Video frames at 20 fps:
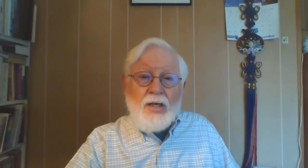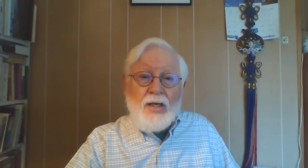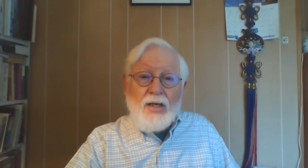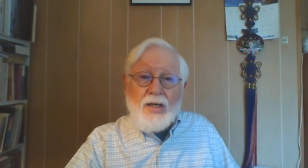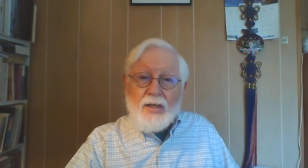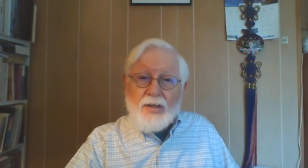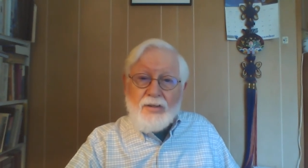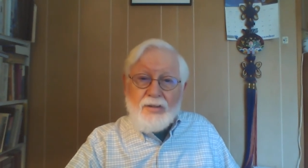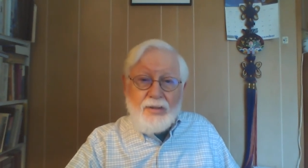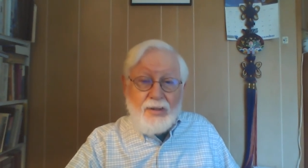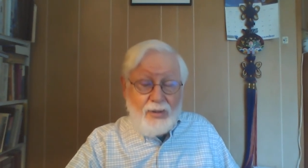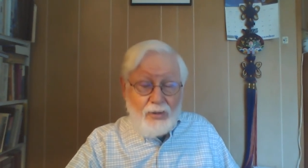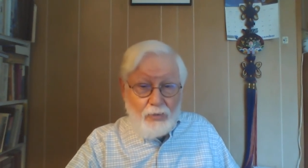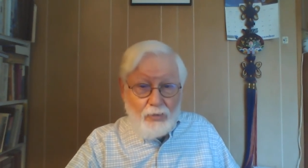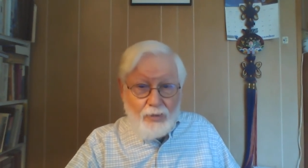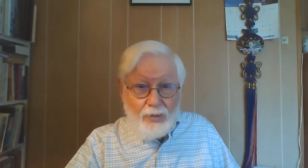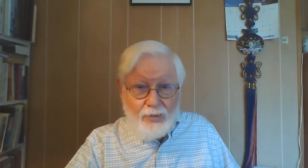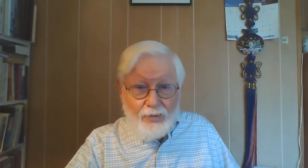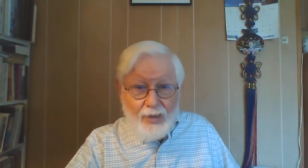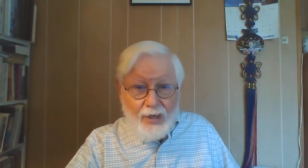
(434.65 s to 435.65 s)
And not
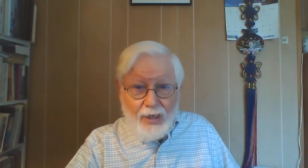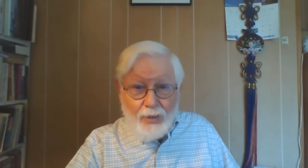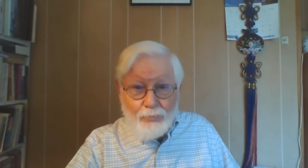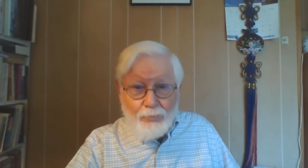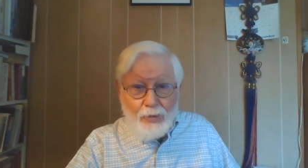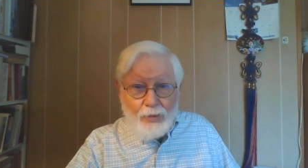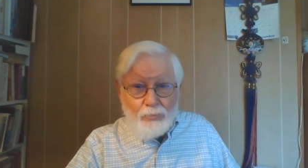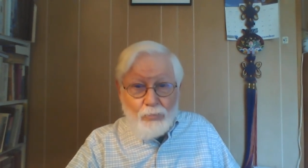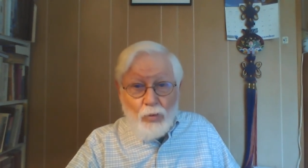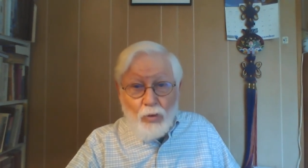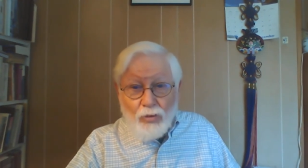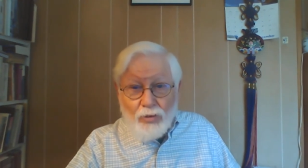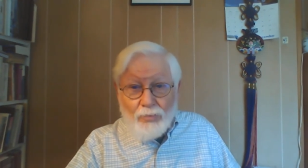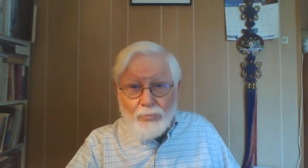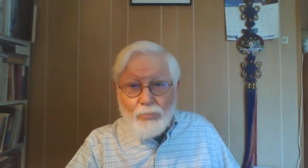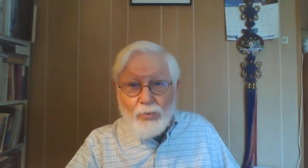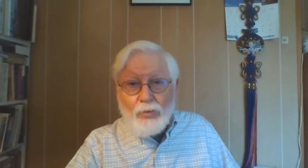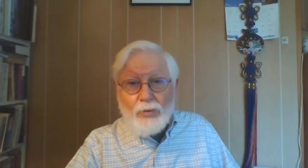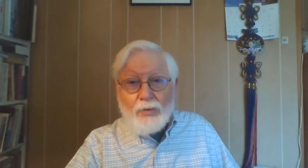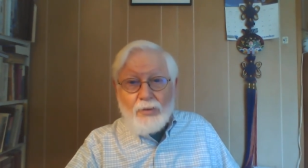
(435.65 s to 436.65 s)
only that, but more
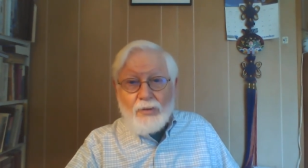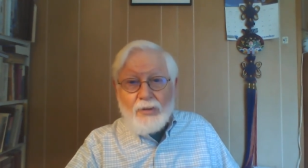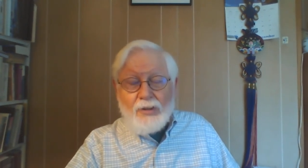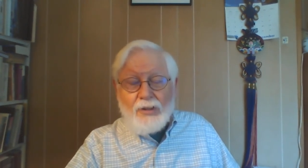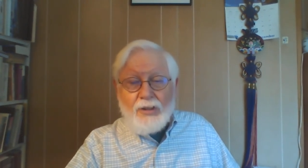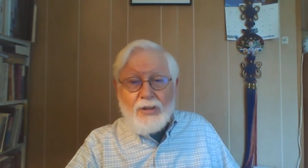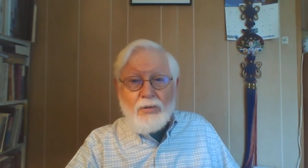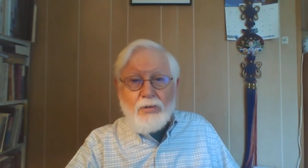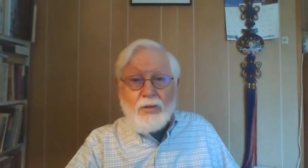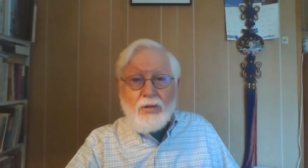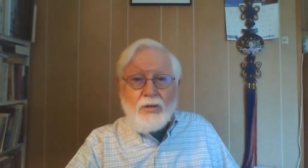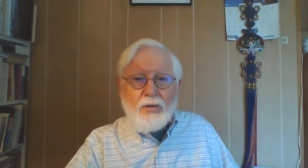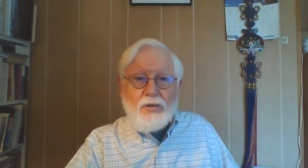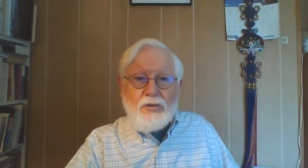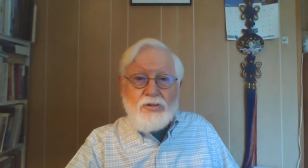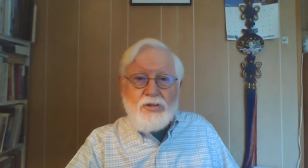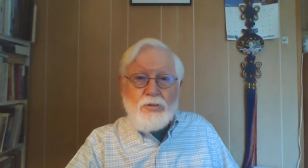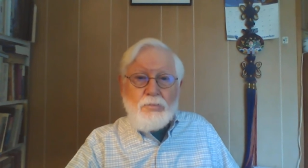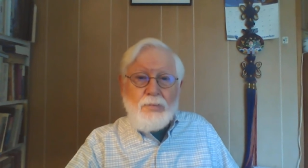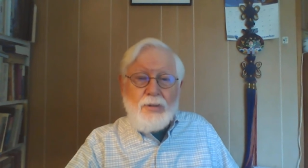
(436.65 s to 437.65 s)
importantly, you are
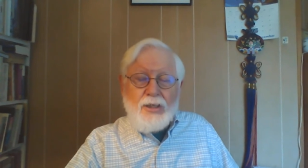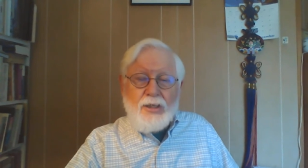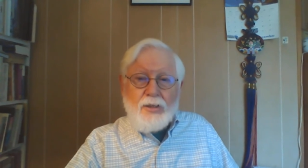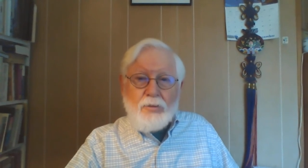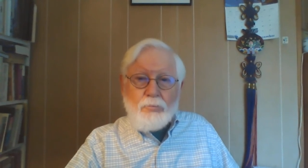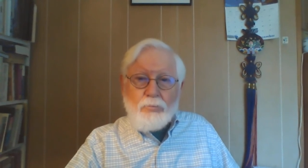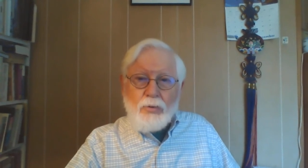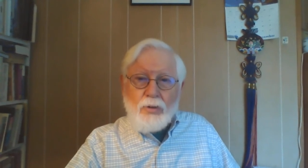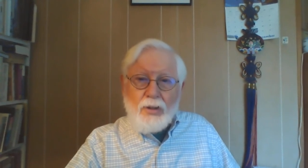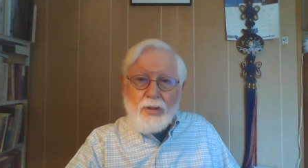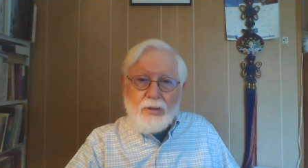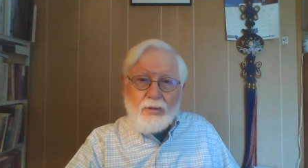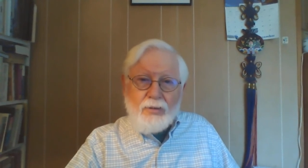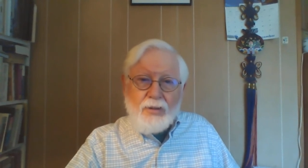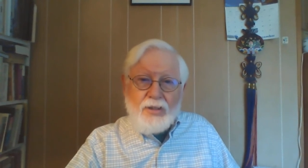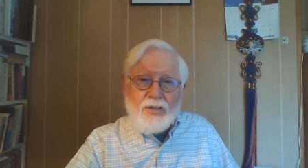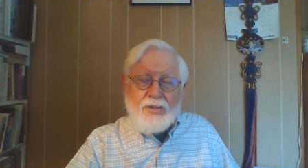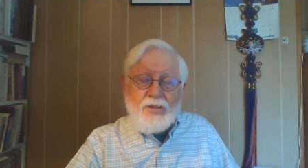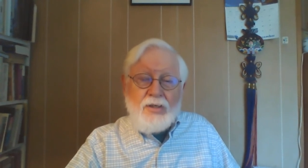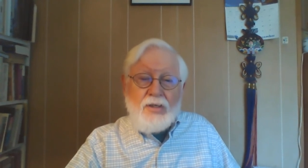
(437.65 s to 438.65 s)
also making
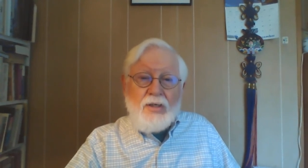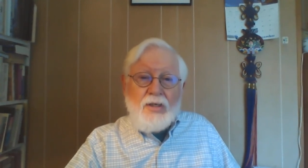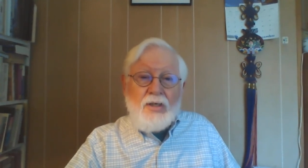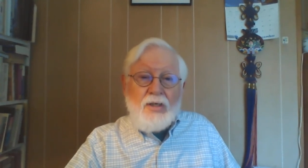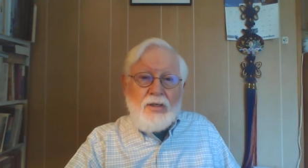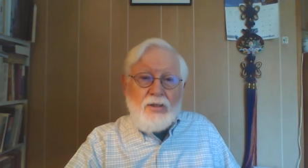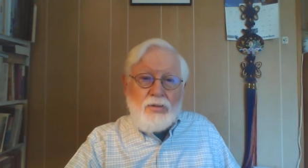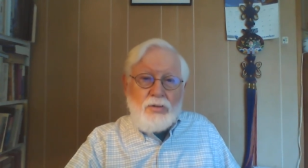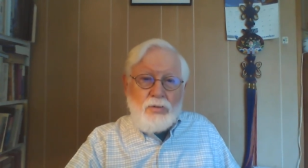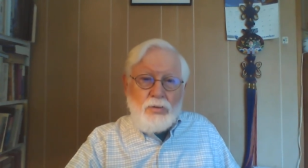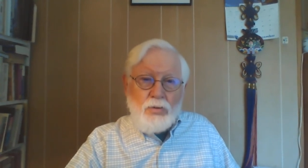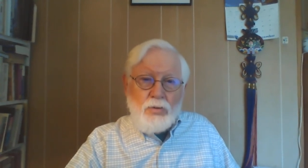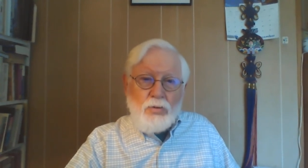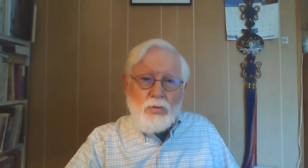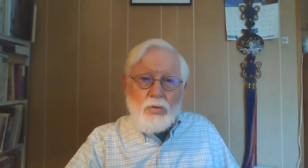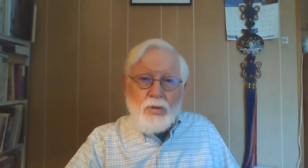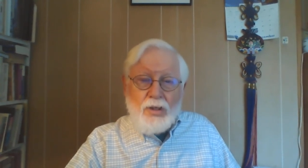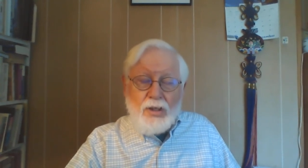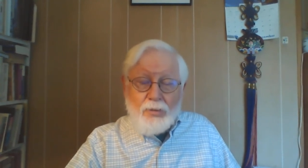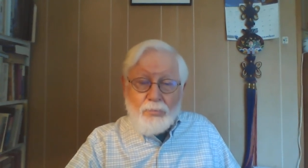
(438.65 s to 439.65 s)
progress
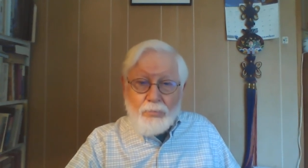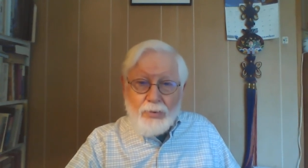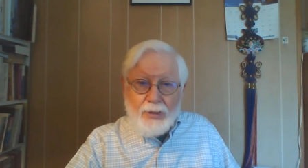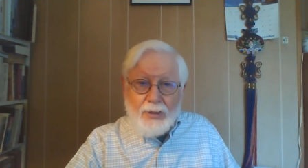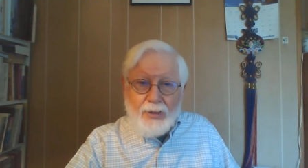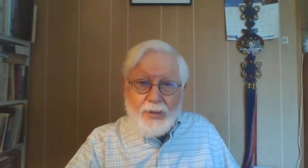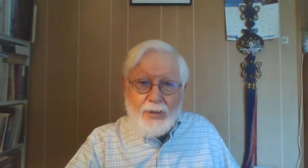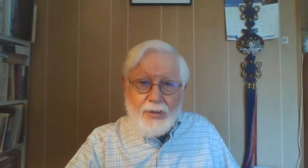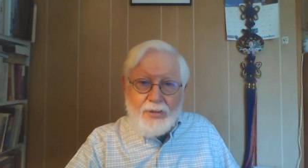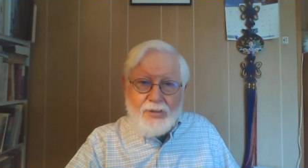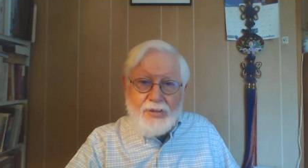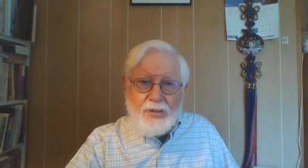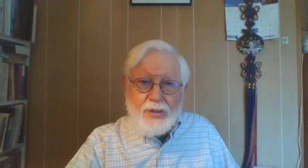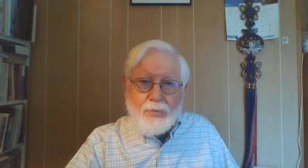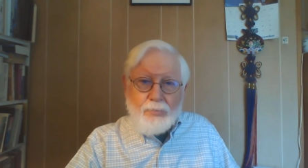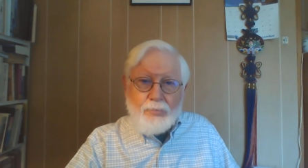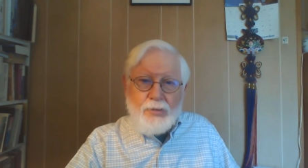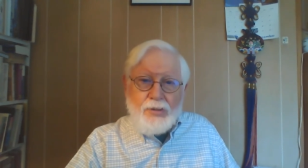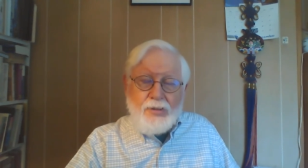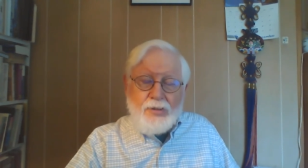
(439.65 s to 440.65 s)
to completing
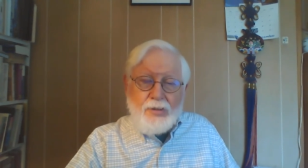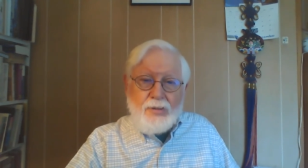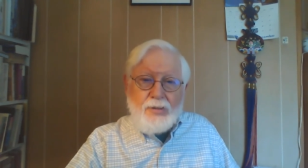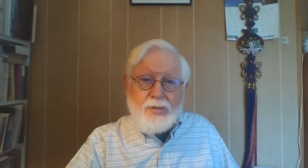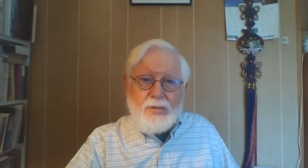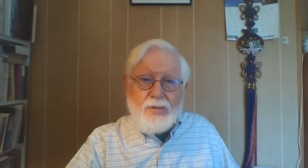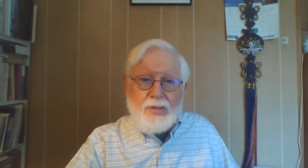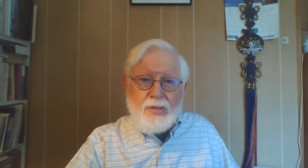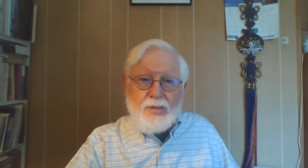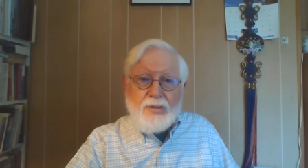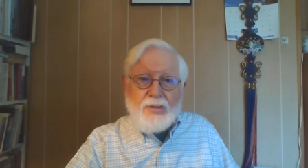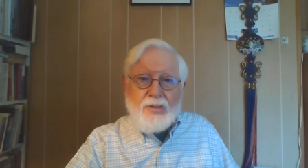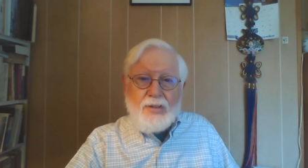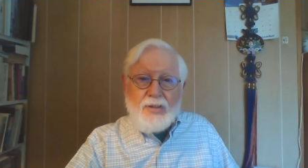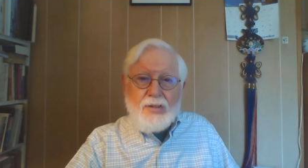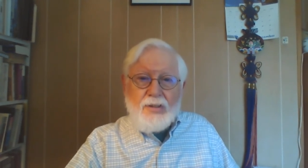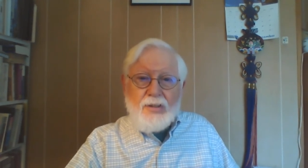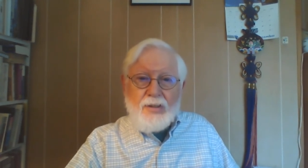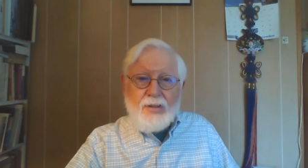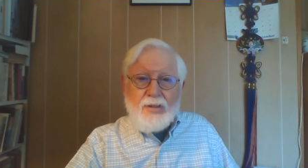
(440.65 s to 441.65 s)
assignments and
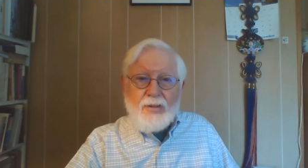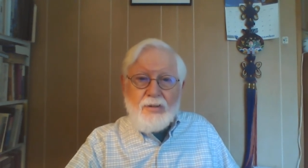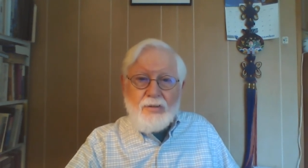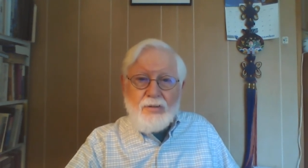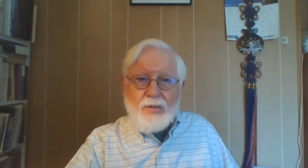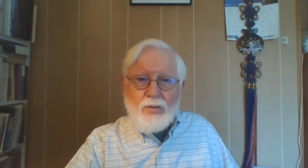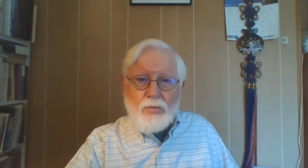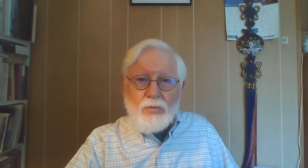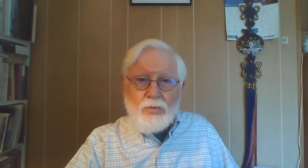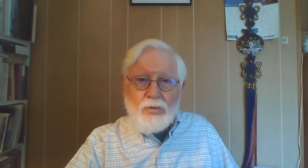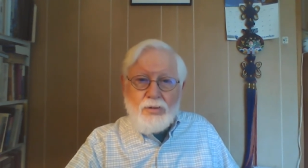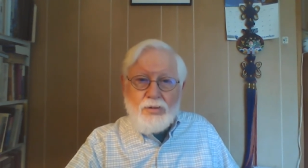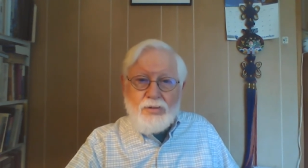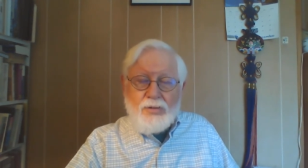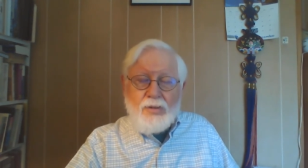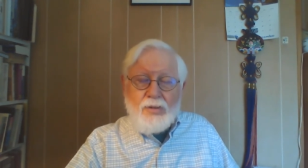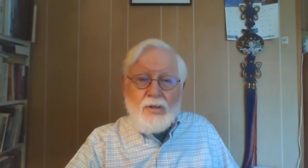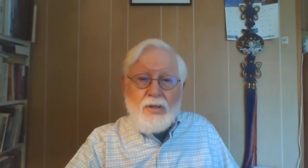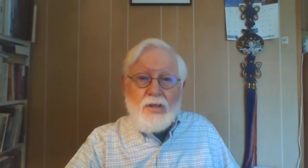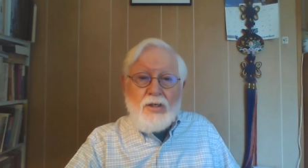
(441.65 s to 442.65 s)
succeeding in the
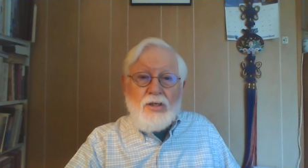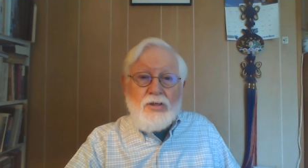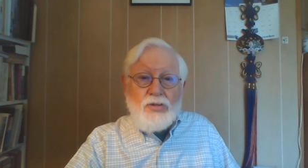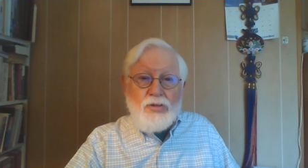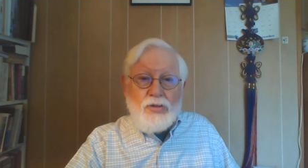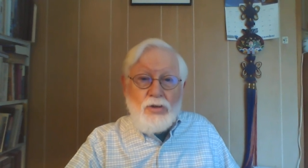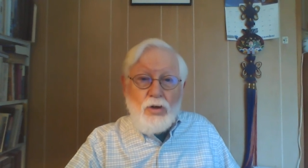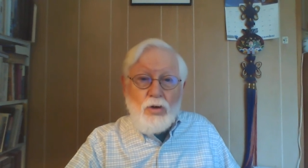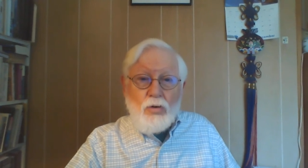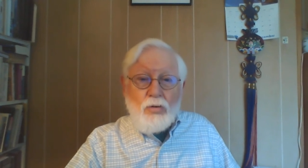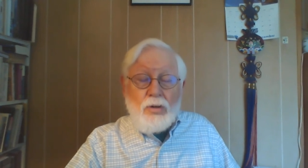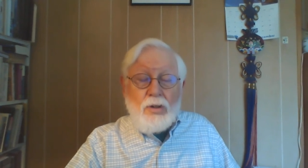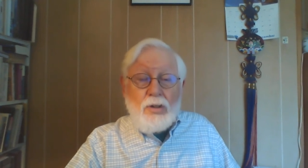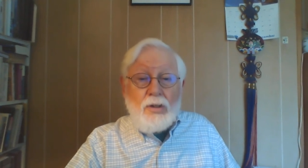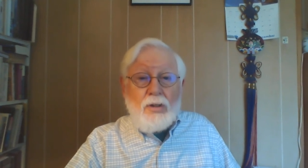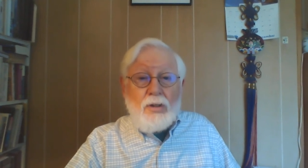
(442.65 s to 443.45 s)
course. So